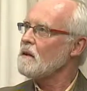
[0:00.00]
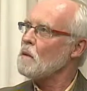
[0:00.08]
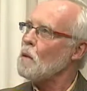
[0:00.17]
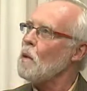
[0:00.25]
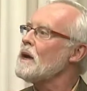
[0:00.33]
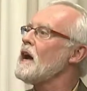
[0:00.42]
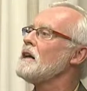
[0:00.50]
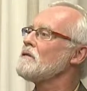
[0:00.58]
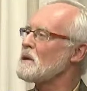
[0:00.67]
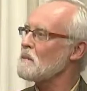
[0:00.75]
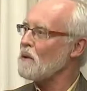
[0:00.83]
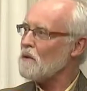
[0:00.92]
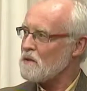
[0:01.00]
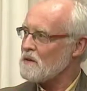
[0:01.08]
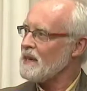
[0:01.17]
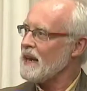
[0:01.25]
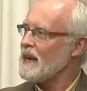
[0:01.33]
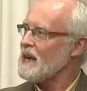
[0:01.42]
100th
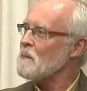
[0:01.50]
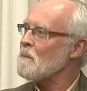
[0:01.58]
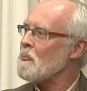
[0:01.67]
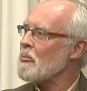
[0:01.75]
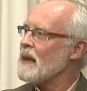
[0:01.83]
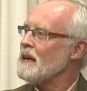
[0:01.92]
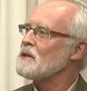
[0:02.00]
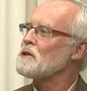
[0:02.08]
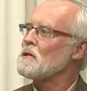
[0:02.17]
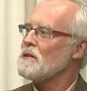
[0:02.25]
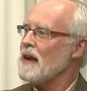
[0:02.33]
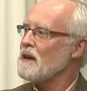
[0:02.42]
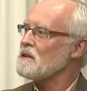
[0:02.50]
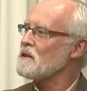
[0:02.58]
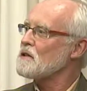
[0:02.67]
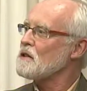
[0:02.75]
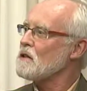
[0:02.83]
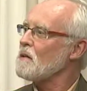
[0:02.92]
birthday in
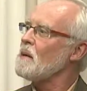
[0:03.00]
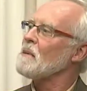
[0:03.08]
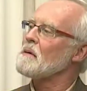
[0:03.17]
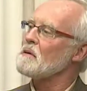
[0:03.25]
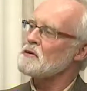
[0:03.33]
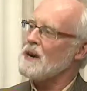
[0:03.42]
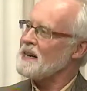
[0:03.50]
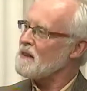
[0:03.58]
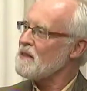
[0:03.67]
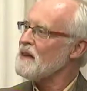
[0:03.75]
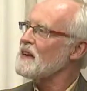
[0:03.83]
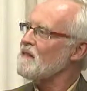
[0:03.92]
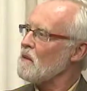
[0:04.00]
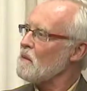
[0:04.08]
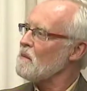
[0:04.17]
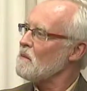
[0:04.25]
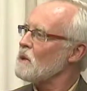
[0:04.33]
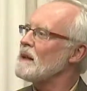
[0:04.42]
2002, and we were trying to think of a
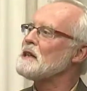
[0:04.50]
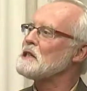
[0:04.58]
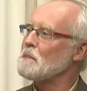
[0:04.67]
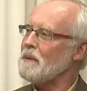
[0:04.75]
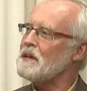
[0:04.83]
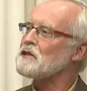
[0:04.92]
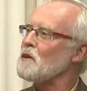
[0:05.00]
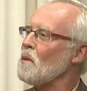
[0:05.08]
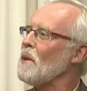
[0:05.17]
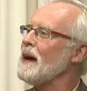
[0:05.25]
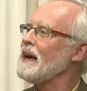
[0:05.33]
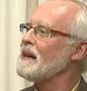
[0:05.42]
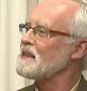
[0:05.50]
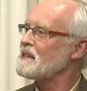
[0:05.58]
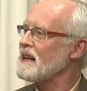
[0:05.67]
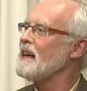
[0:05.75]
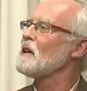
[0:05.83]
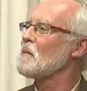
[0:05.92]
really special way to
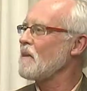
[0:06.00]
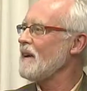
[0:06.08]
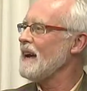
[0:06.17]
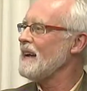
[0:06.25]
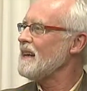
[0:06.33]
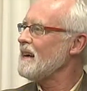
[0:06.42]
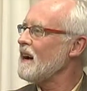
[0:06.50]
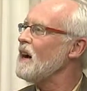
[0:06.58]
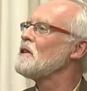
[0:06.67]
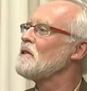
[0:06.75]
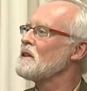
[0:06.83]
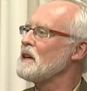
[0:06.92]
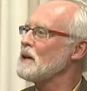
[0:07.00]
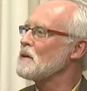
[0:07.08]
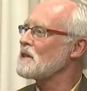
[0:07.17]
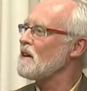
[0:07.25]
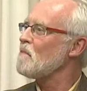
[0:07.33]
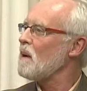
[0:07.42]
celebrate 100
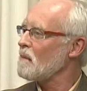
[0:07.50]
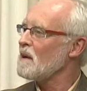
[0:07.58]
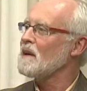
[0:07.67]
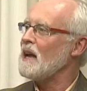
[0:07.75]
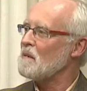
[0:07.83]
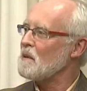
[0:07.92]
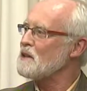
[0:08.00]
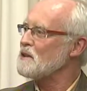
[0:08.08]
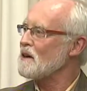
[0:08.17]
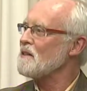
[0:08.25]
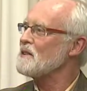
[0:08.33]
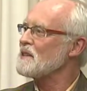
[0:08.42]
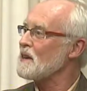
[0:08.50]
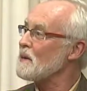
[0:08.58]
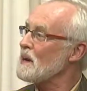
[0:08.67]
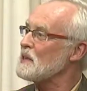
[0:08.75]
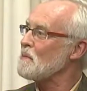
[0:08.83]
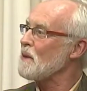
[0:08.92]
years of public library service in
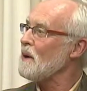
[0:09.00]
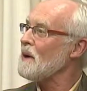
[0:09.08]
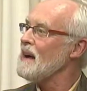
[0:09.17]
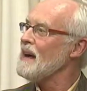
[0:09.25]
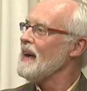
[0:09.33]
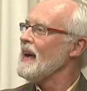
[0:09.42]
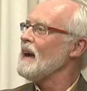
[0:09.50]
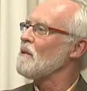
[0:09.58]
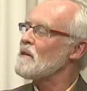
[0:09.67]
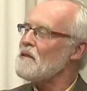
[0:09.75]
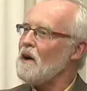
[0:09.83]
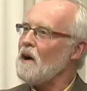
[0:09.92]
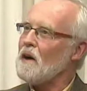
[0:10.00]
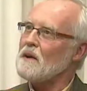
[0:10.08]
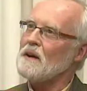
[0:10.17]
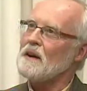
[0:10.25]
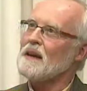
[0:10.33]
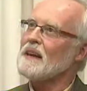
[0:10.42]
Greensboro. And we
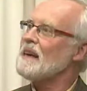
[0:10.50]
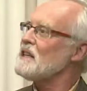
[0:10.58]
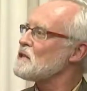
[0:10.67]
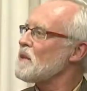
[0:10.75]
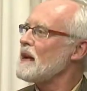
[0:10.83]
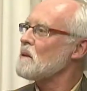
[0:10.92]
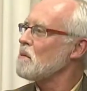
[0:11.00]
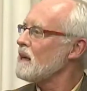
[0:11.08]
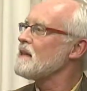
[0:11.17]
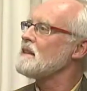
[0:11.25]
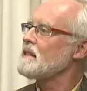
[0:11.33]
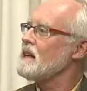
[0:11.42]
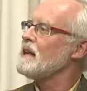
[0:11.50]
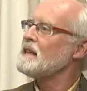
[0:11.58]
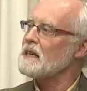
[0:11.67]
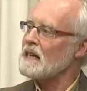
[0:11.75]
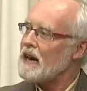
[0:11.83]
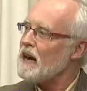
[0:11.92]
thought, let's try to bring the city
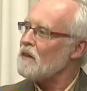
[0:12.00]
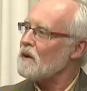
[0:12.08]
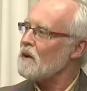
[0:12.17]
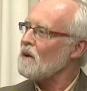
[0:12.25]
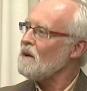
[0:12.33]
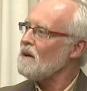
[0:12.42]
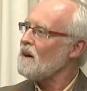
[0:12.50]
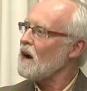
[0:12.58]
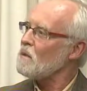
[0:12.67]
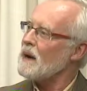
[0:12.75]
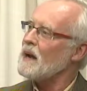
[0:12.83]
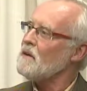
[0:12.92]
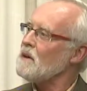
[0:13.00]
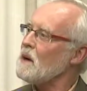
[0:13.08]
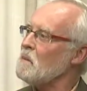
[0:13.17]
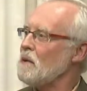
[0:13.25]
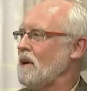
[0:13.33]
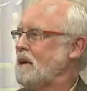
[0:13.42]
together around a
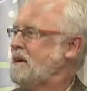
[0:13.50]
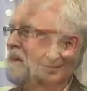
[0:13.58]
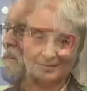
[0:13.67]
book.